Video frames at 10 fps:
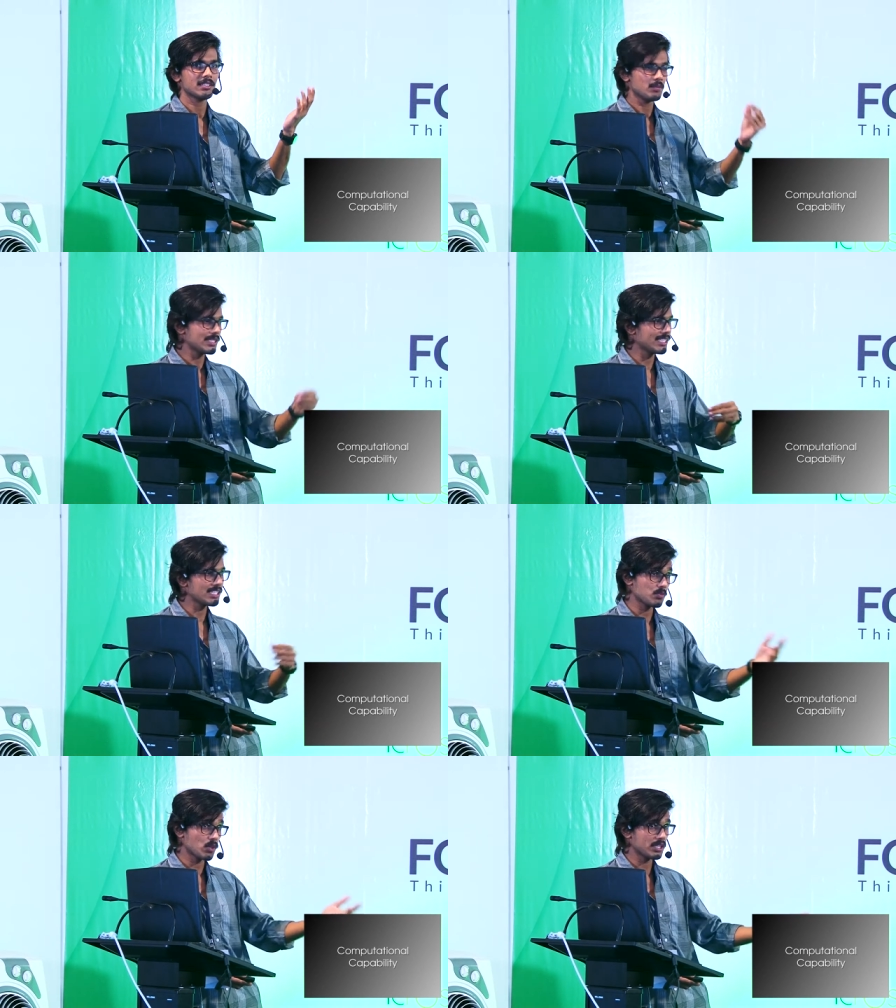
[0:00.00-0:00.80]
Means it
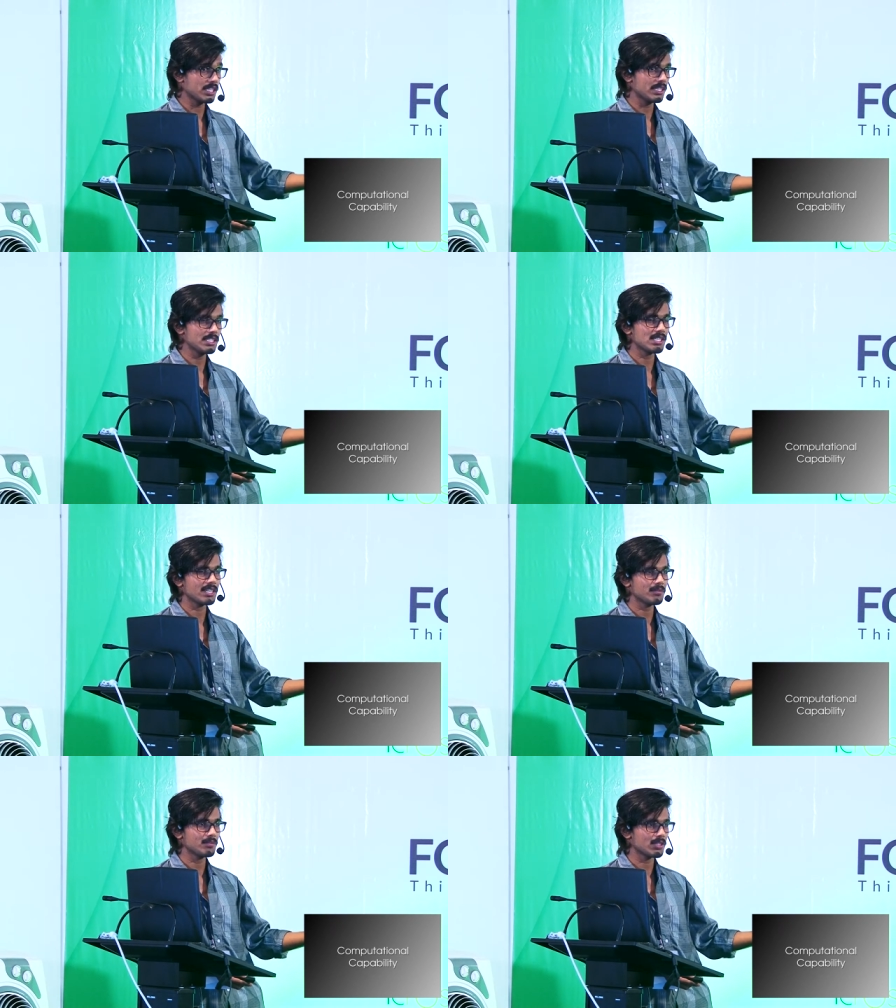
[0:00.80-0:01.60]
is more
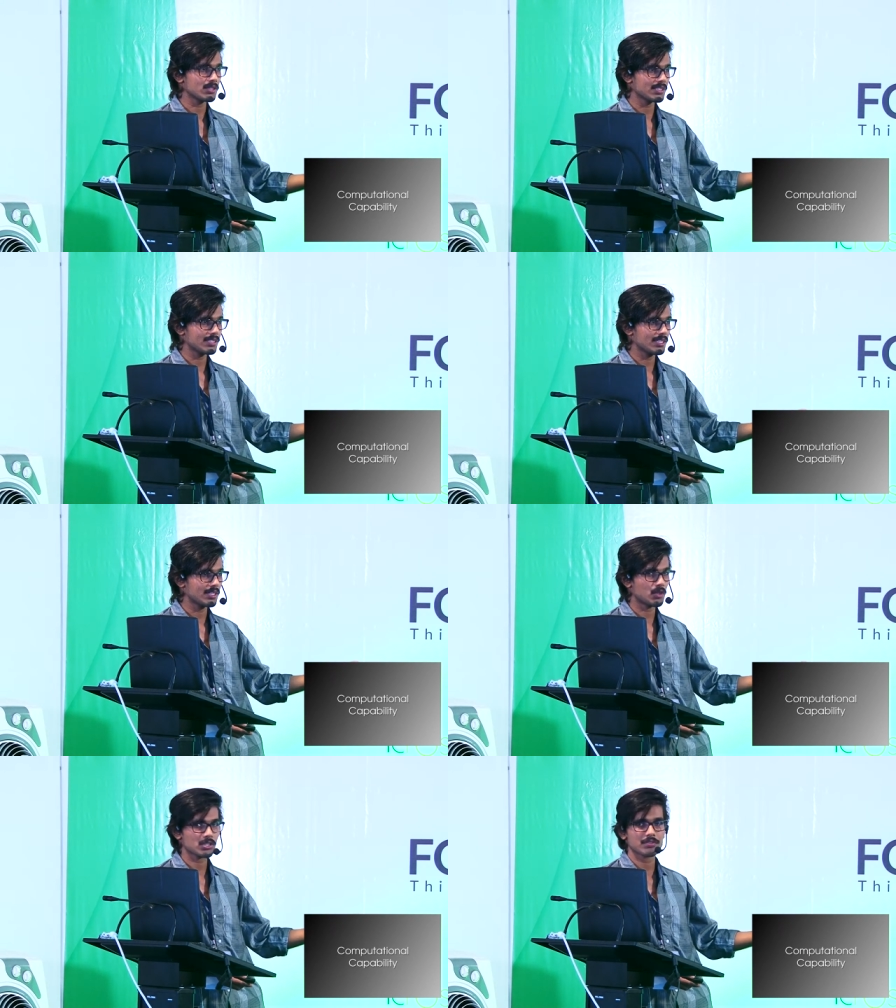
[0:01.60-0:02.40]
easier because
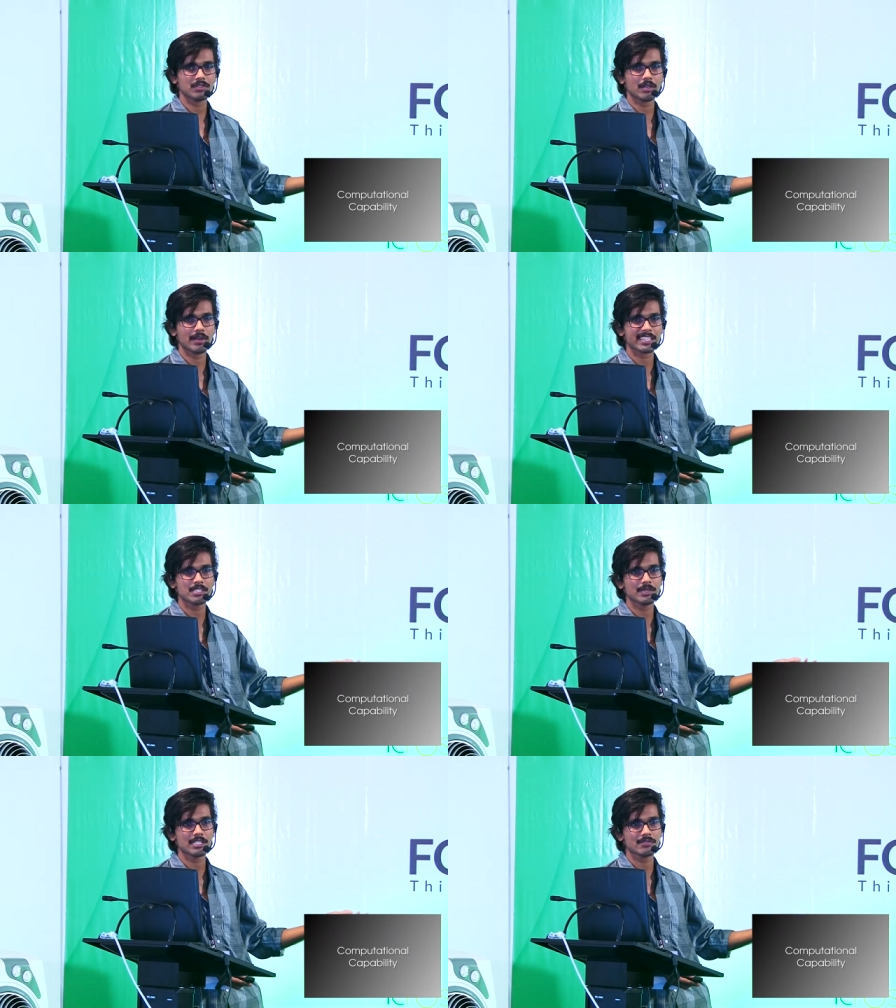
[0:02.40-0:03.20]
uh, most of them are
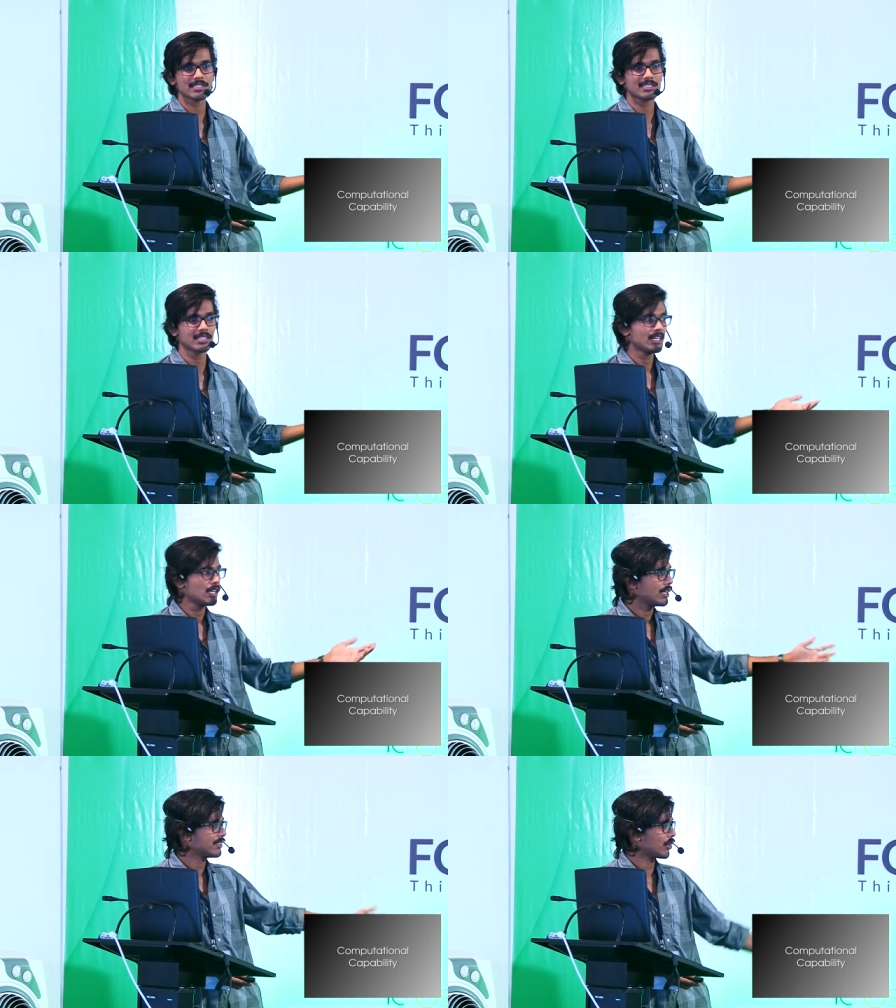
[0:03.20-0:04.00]
experienced with
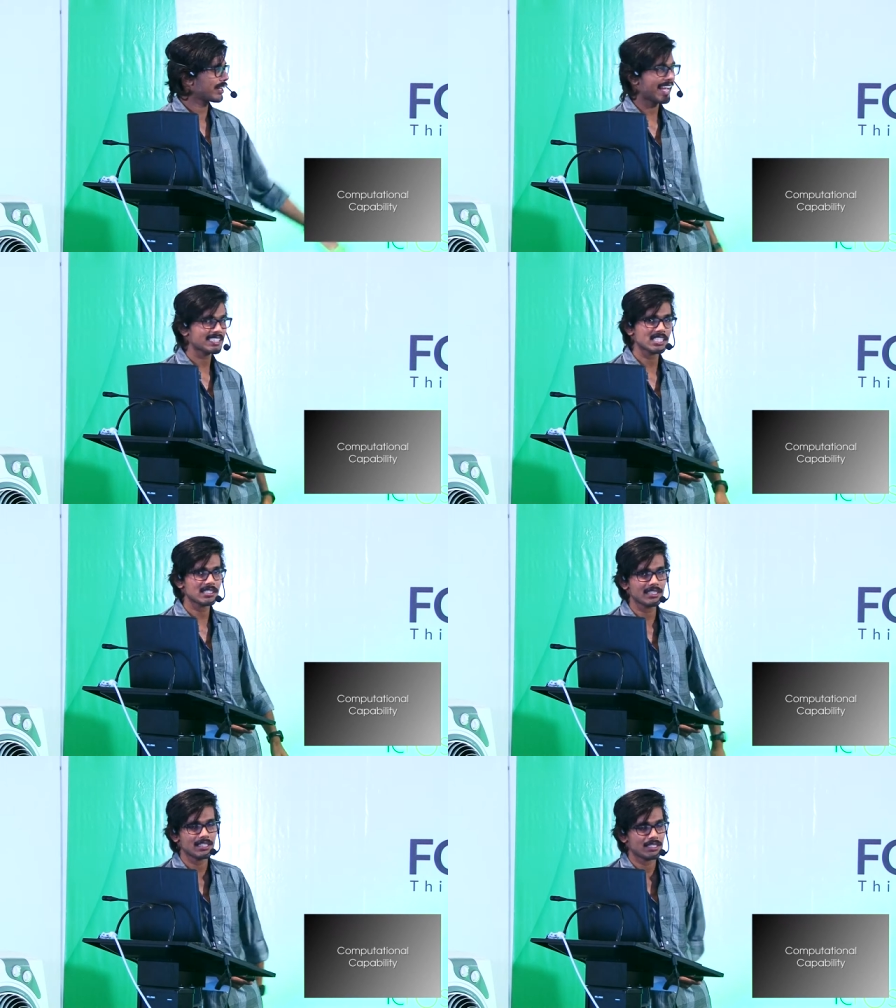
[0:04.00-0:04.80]
not access
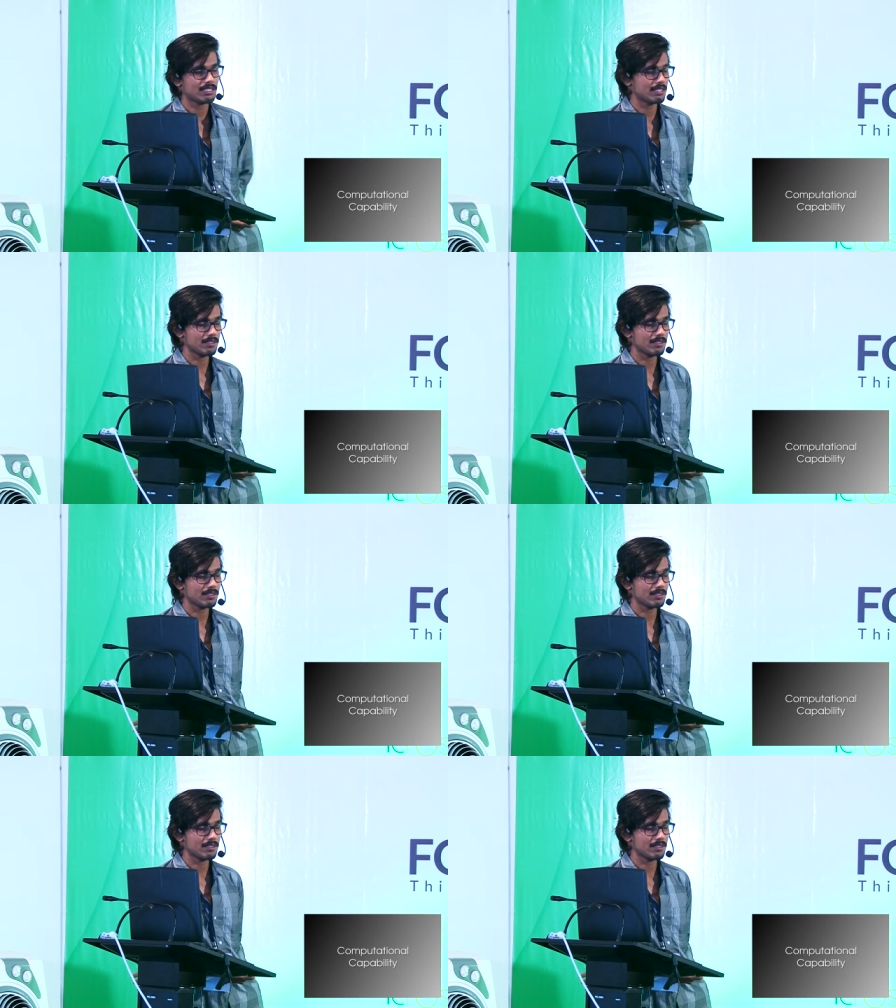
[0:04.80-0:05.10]
uh,